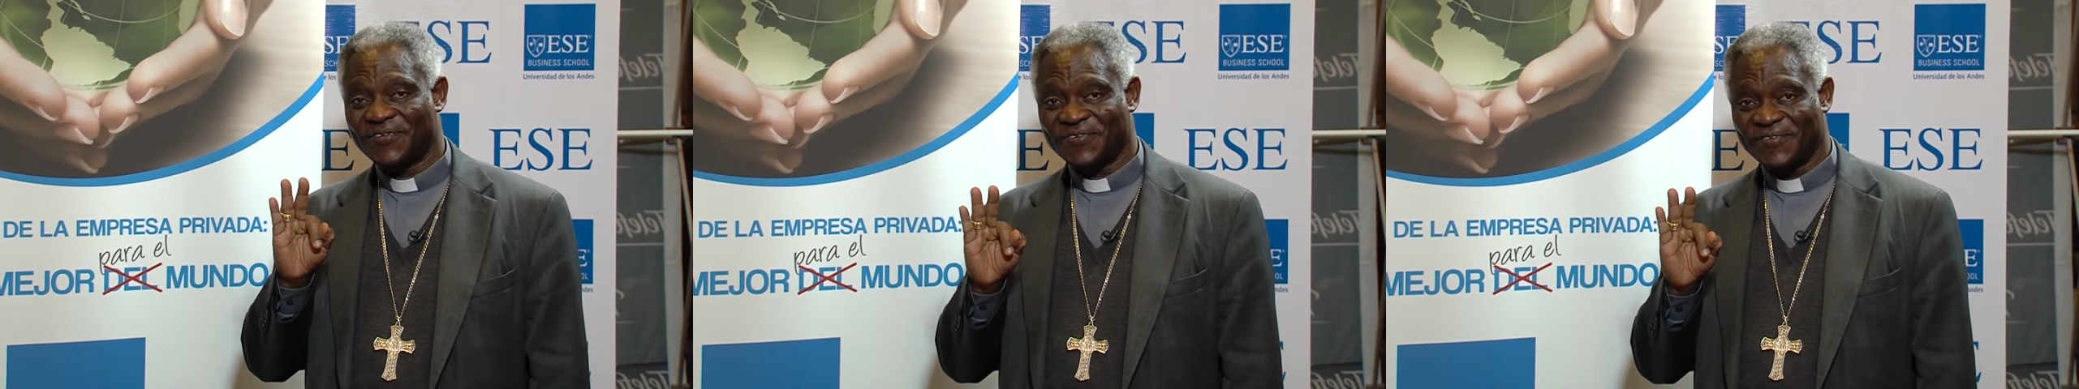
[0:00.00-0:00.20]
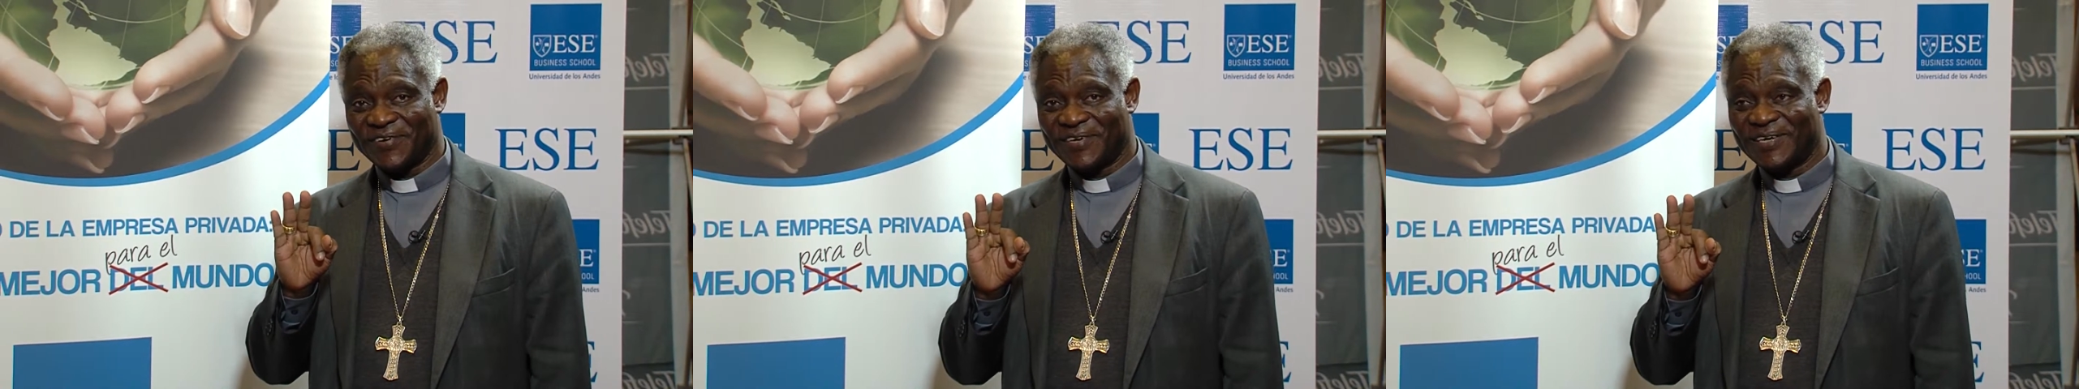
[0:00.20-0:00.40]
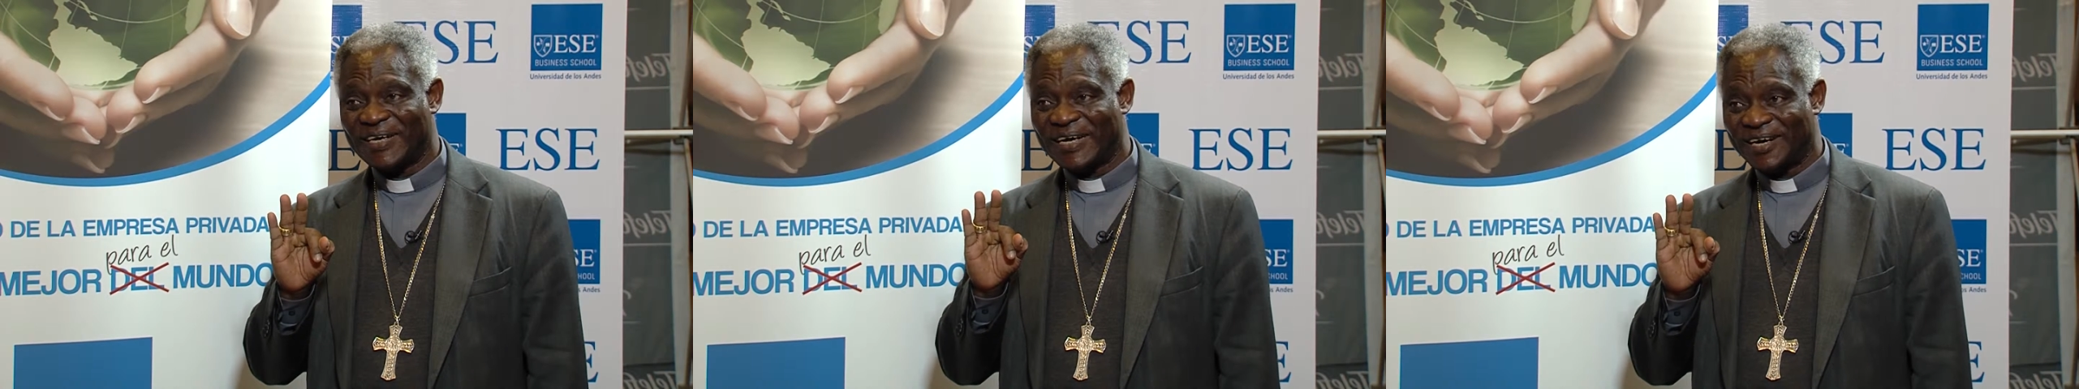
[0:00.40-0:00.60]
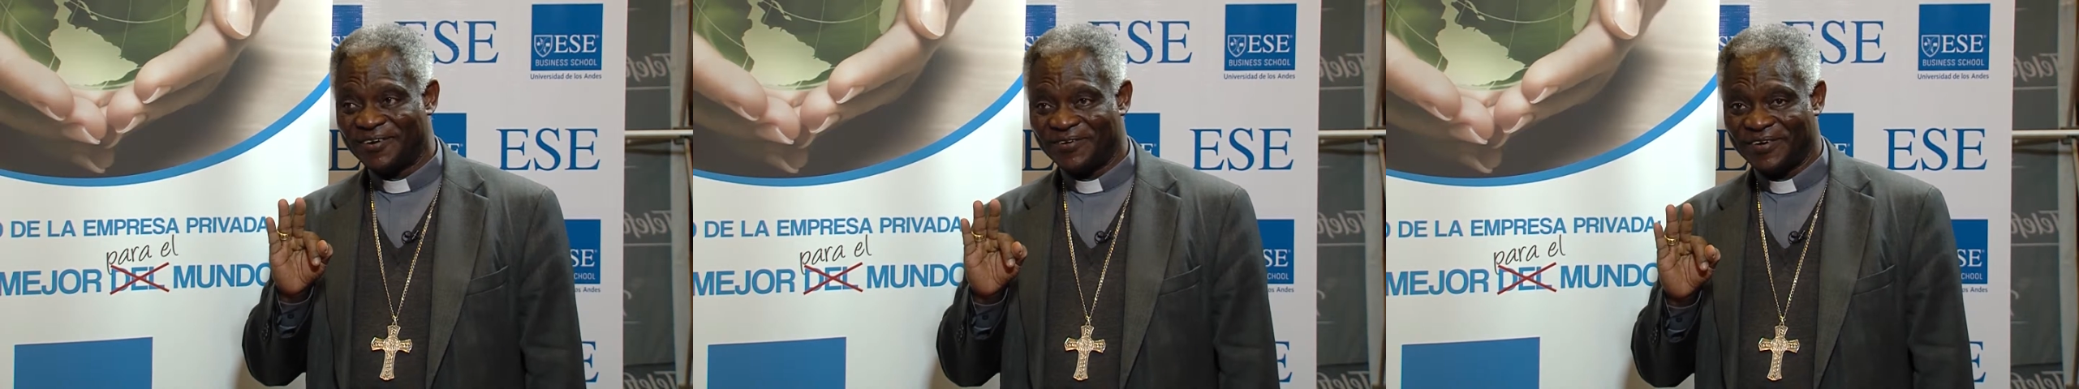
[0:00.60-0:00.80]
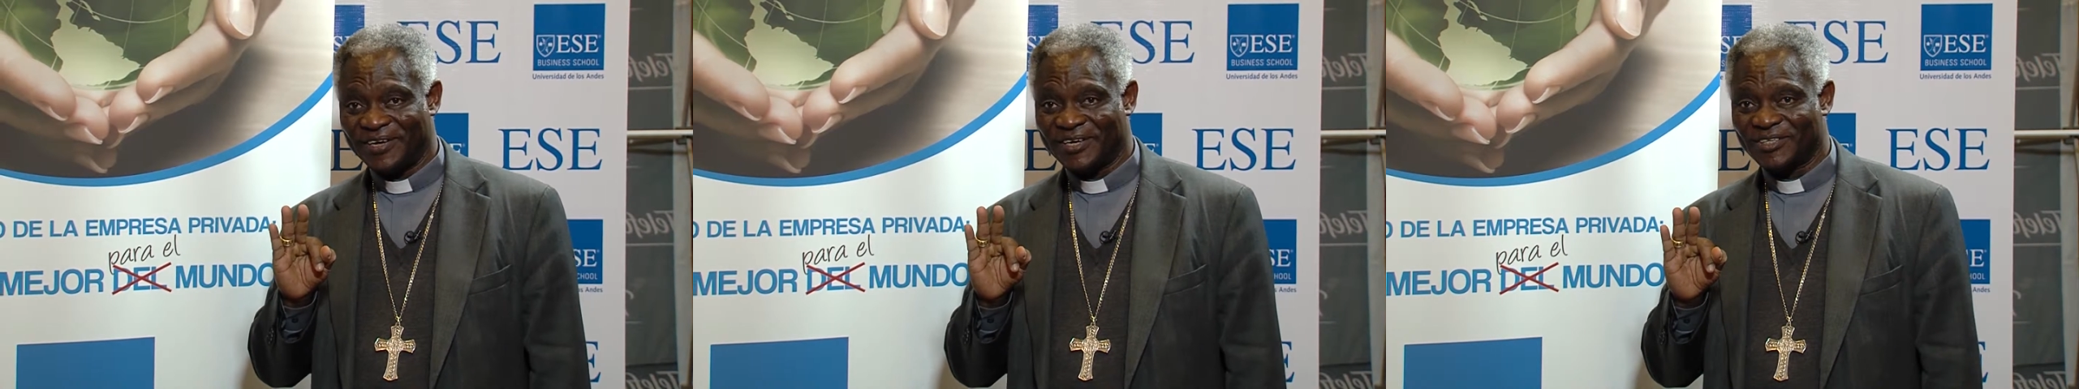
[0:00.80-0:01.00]
three
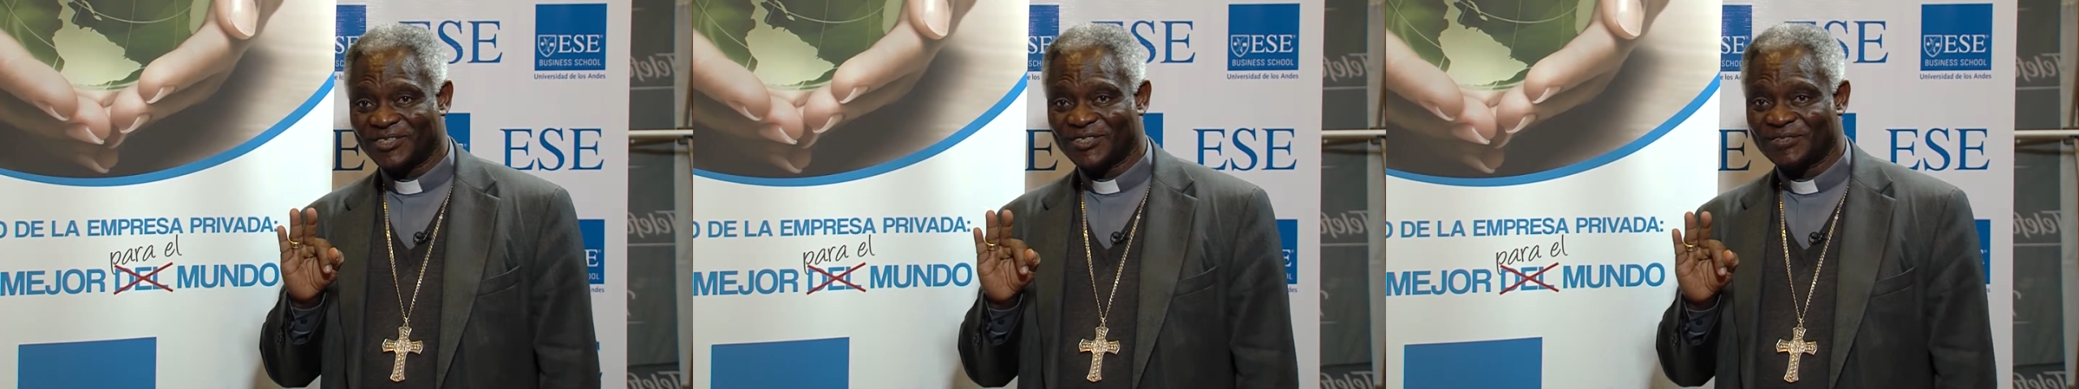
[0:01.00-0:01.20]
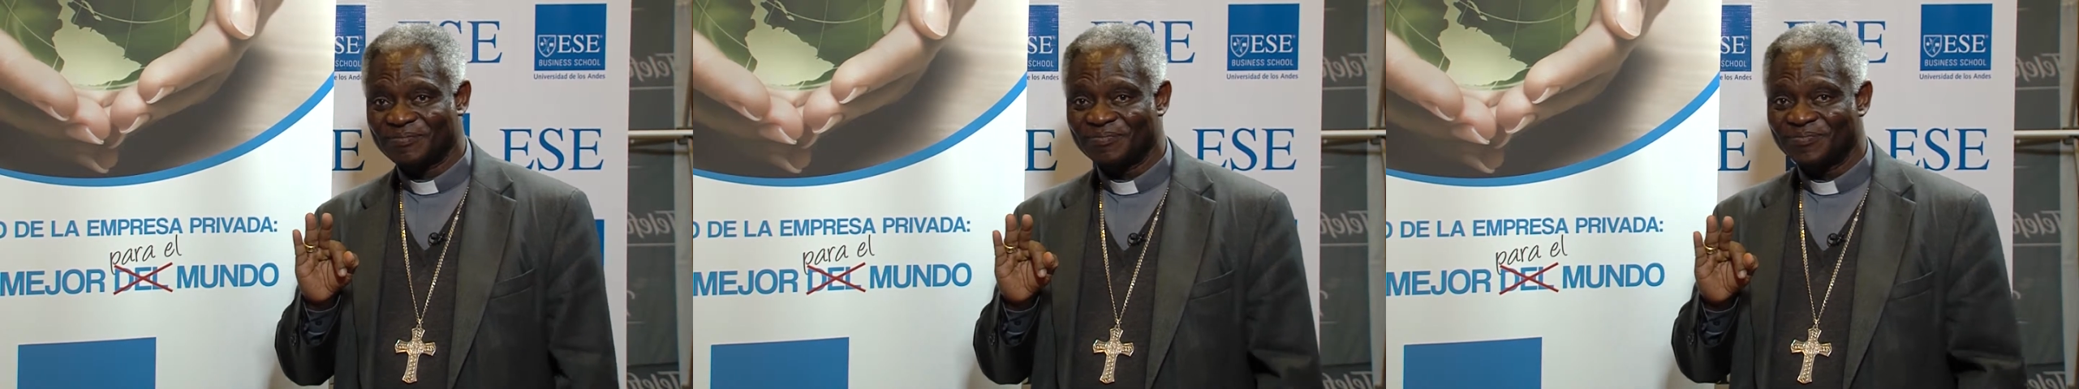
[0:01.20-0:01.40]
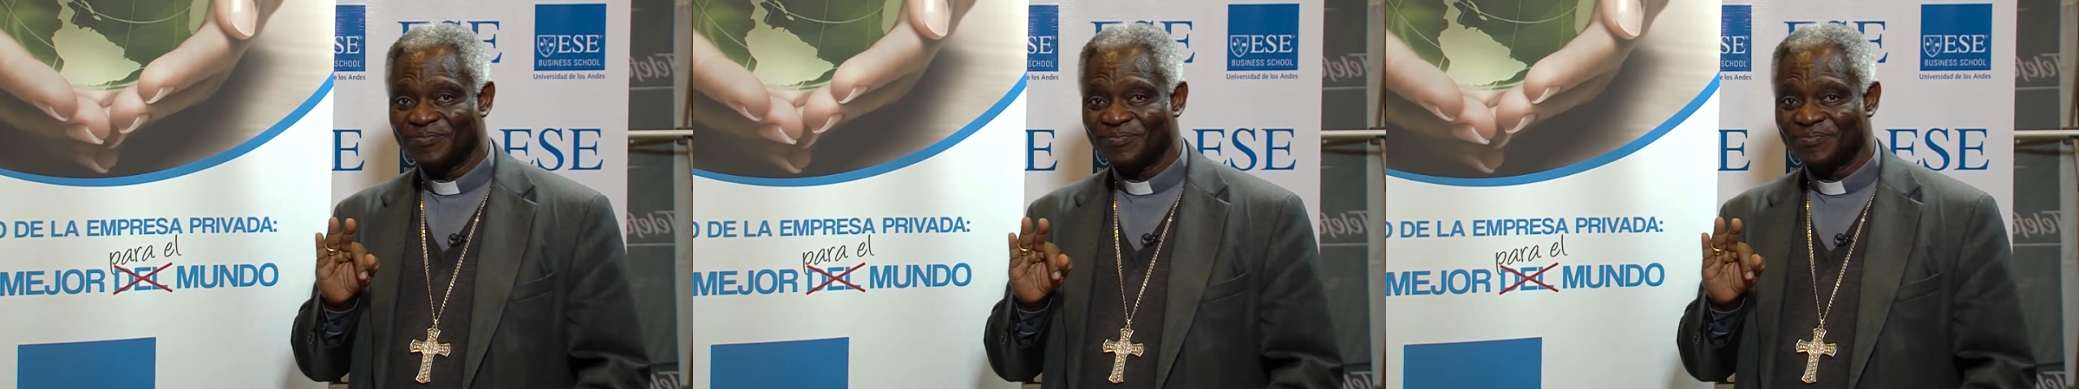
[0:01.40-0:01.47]
areas.